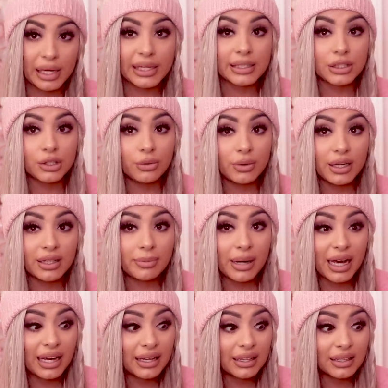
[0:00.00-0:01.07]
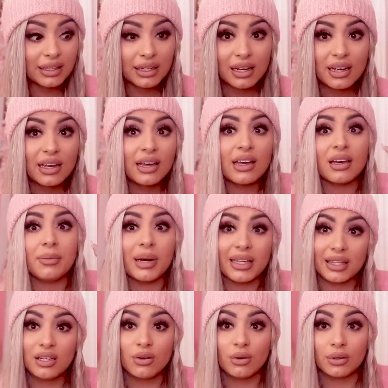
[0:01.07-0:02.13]
makes you want to buy it. Am I
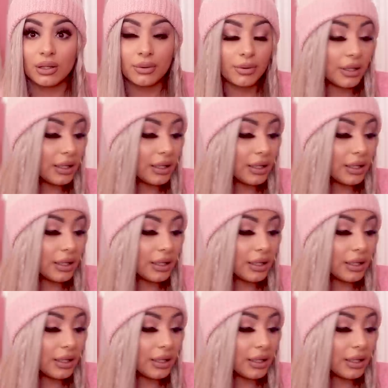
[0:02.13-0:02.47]
the only